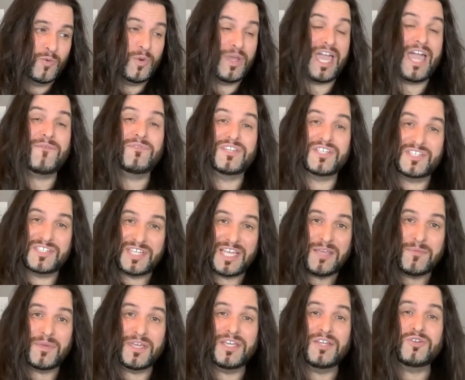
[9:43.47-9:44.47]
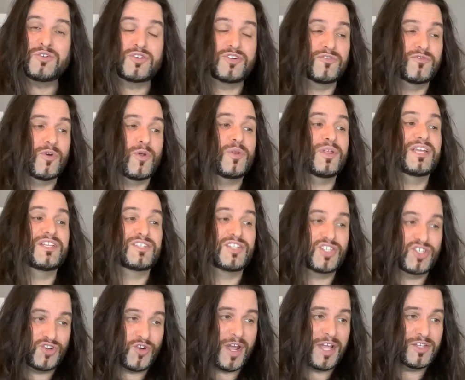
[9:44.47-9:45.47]
we have the same interval. It's a
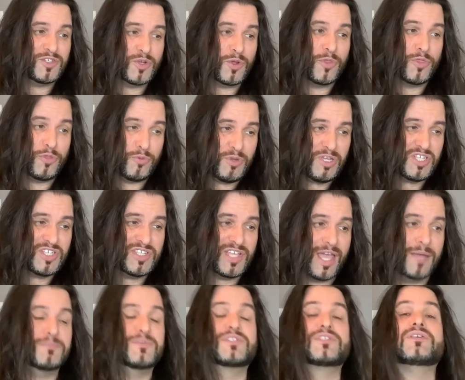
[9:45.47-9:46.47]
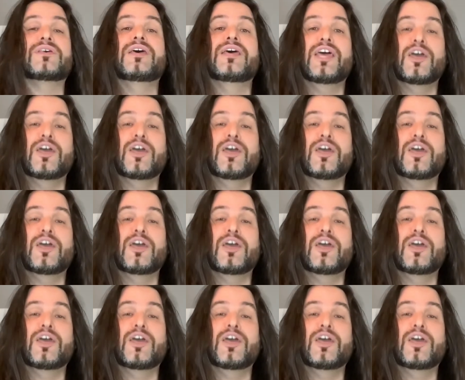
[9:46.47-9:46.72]
tritone, 3 steps.